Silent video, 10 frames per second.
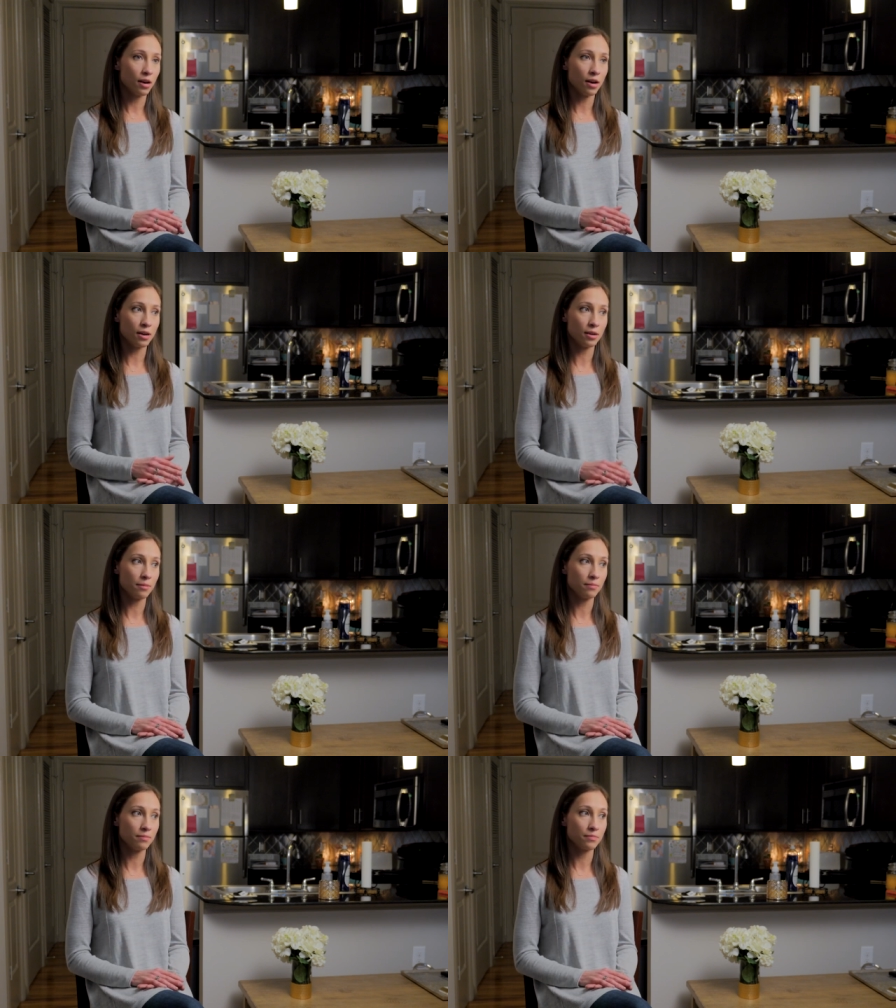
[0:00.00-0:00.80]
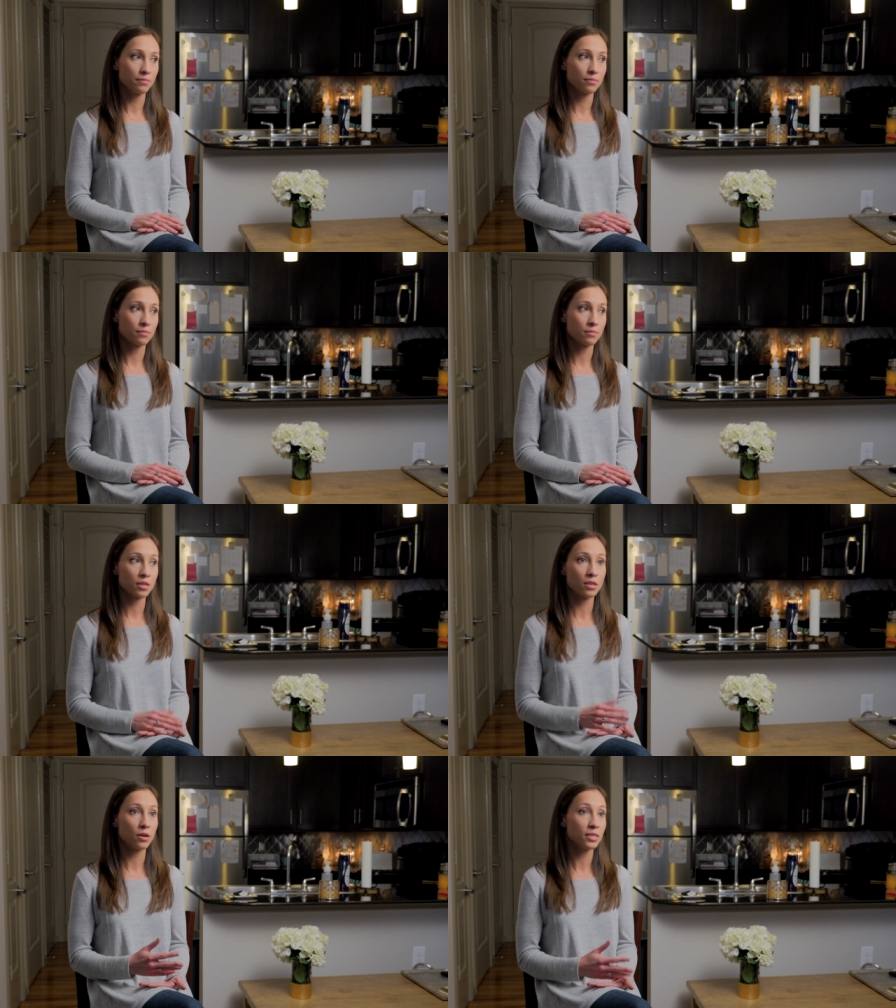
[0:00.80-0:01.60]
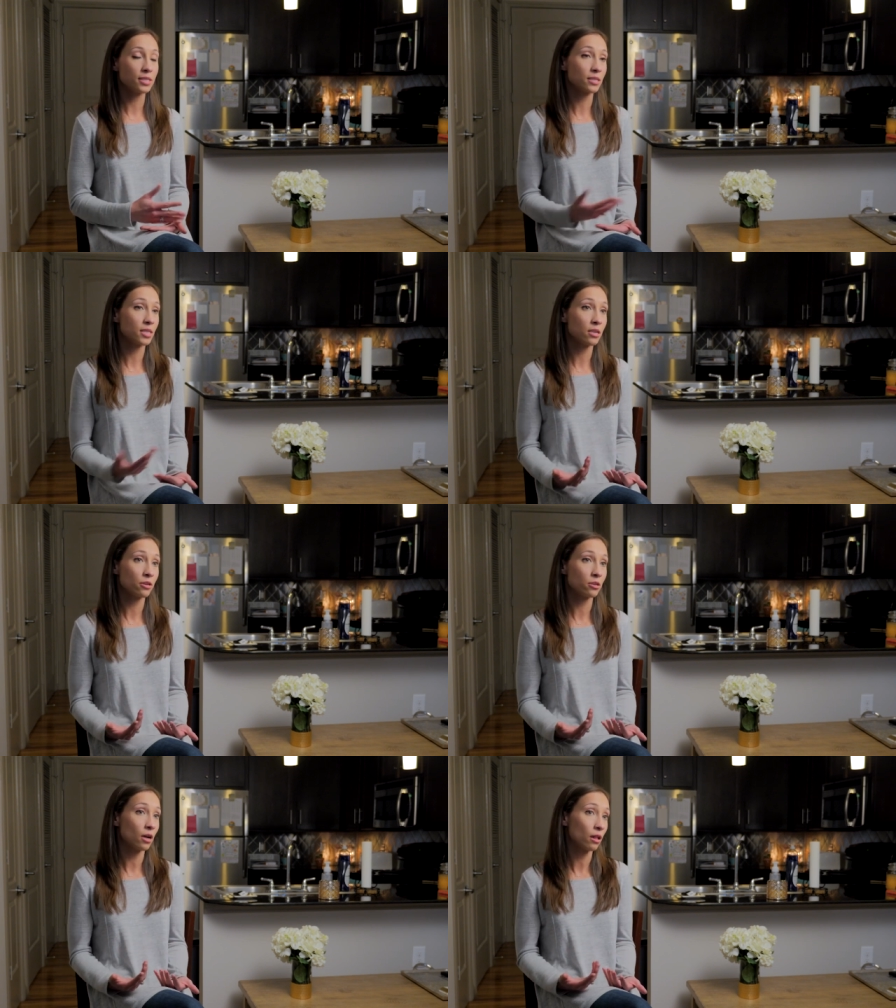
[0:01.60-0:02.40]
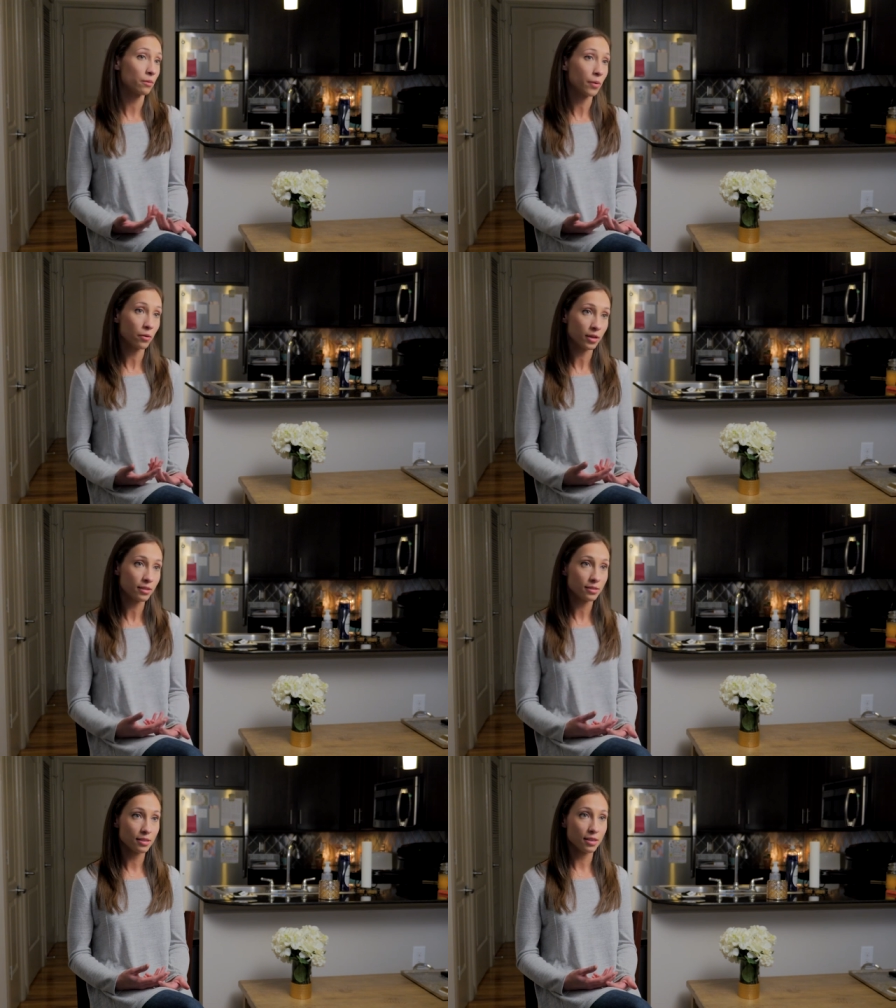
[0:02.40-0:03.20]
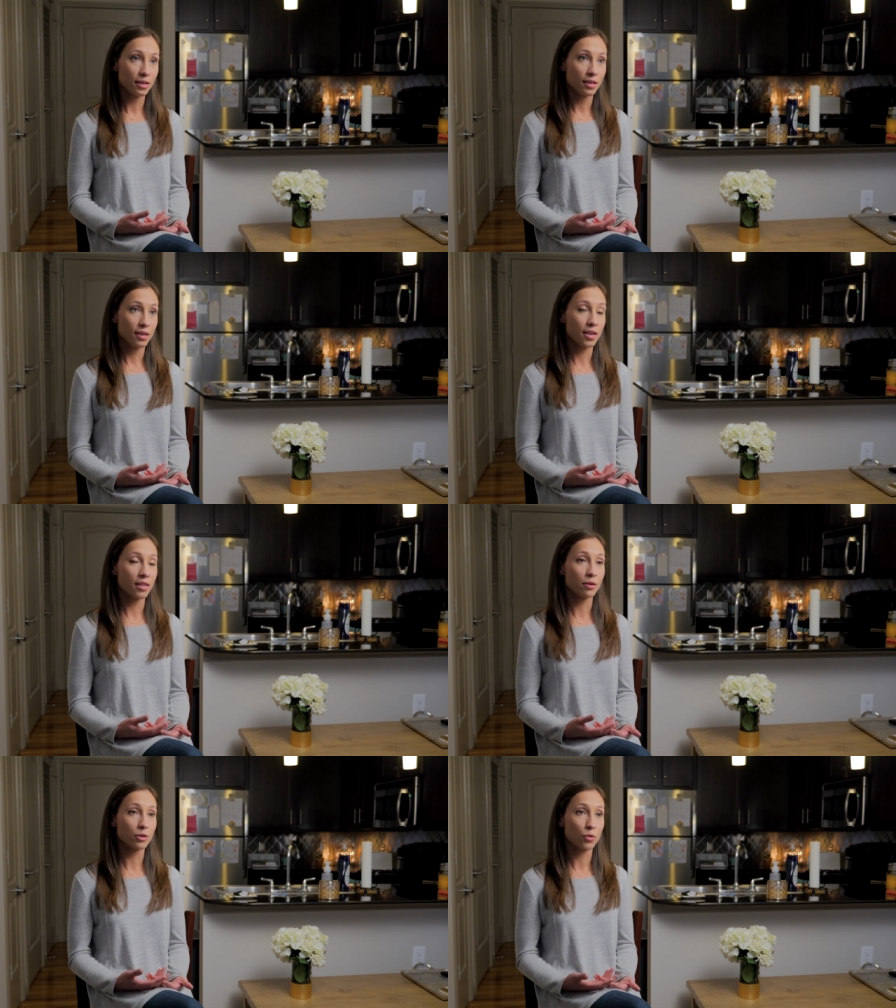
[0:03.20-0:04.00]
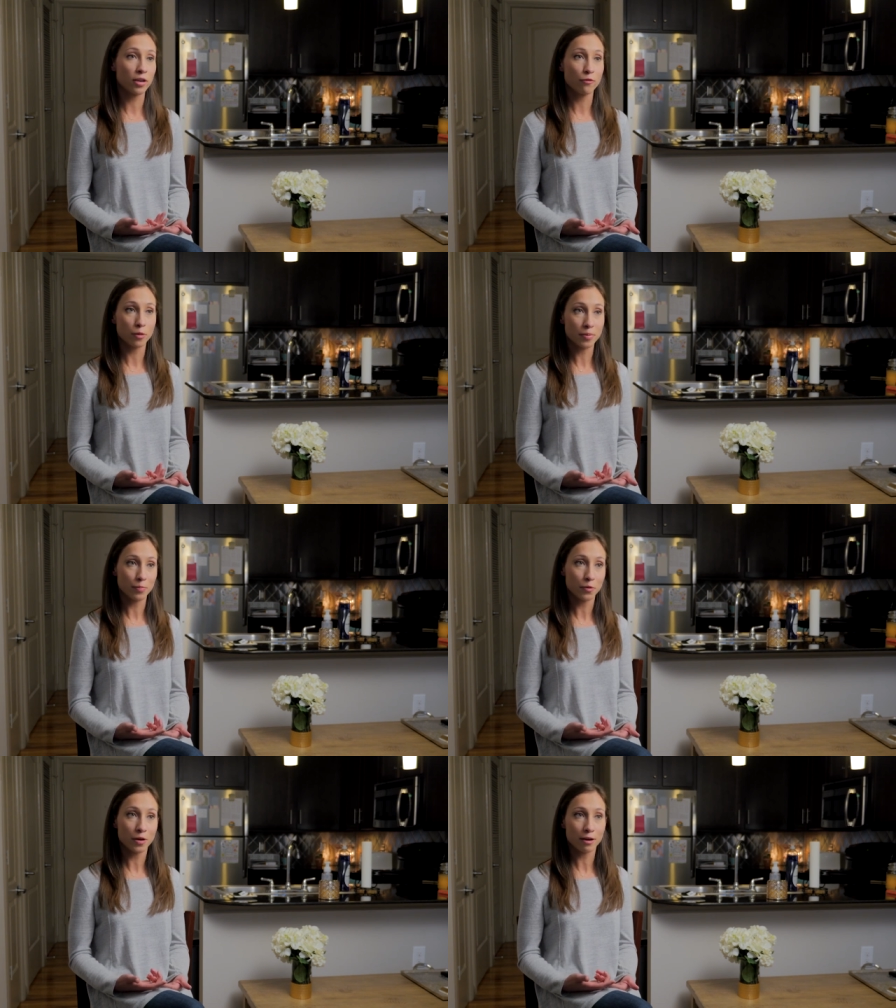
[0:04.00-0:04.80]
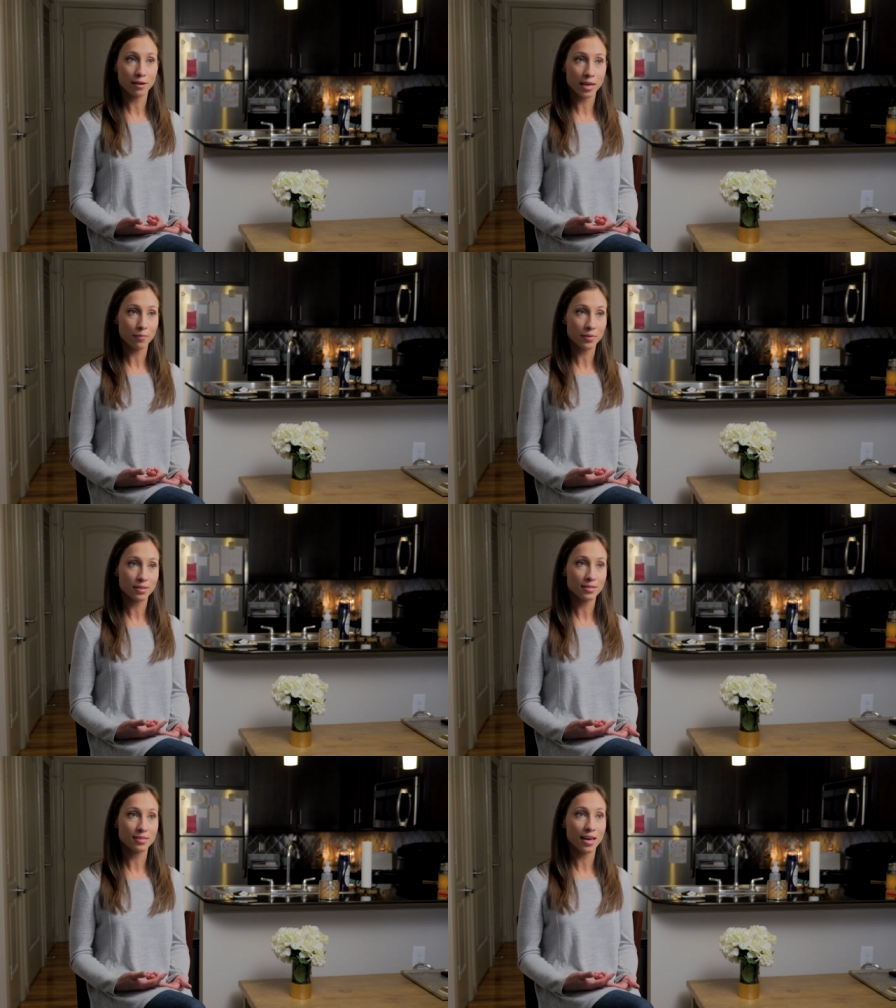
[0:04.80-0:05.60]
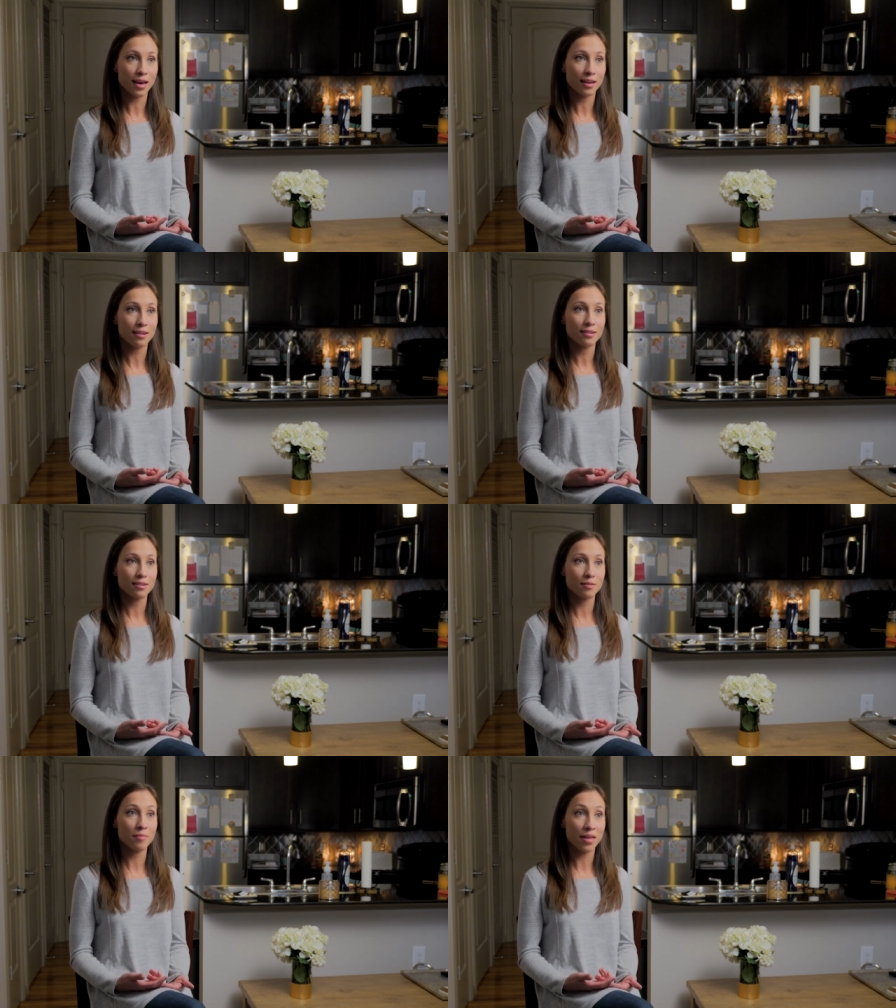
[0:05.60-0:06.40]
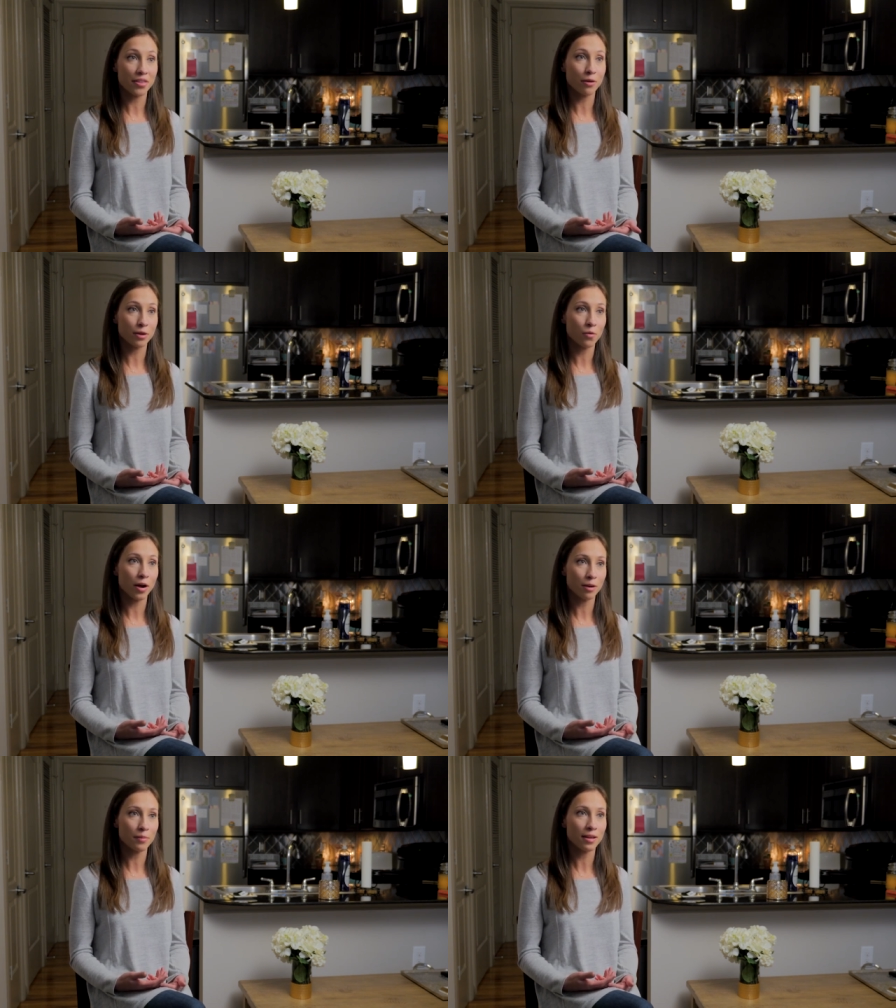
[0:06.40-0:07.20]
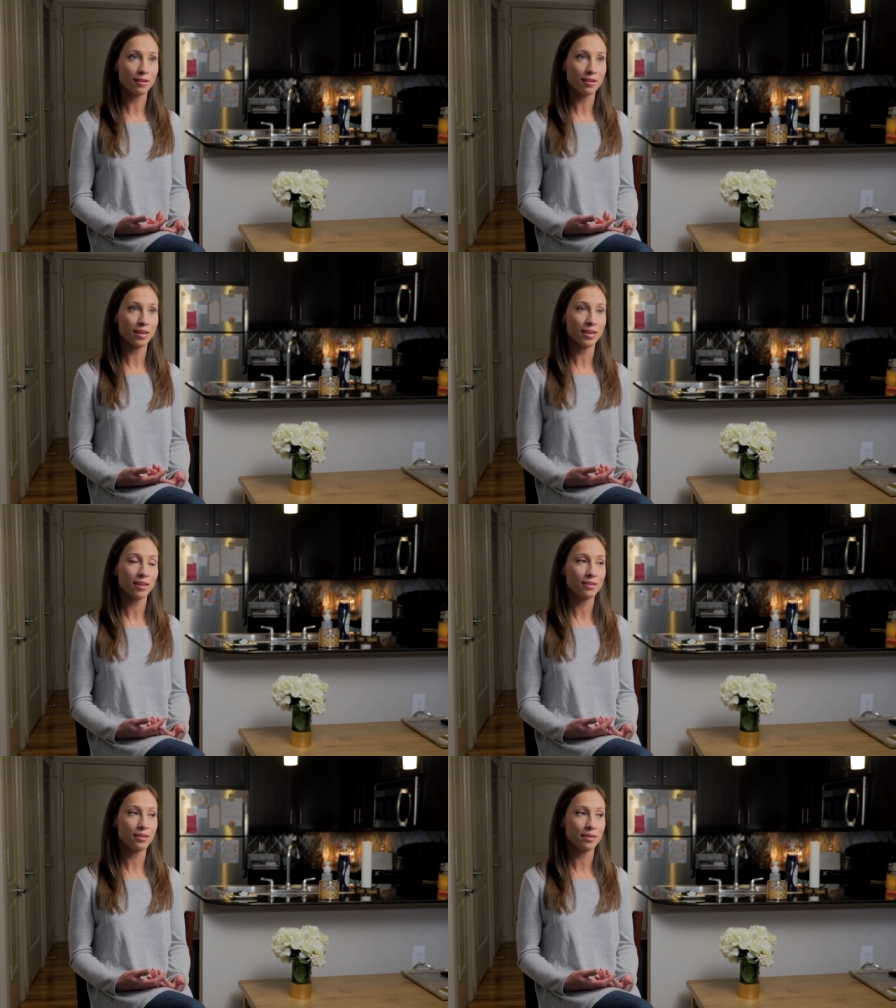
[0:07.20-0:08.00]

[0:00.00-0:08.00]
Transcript: um, you know, a sixteen hundred dollar bonus. And there were twenty-four people at our campus that met that requirement. And